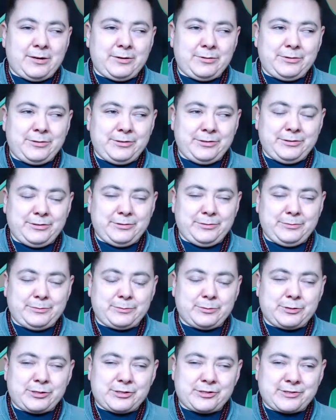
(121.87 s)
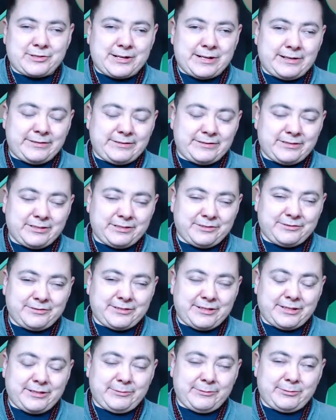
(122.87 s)
you portray yourself
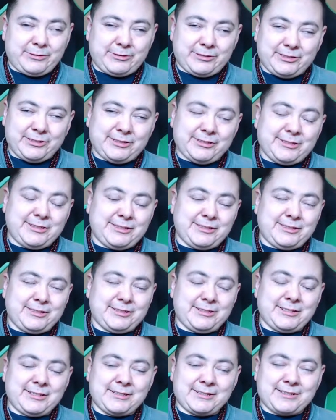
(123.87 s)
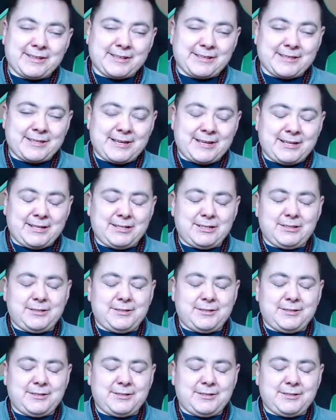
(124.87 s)
to the world and things like that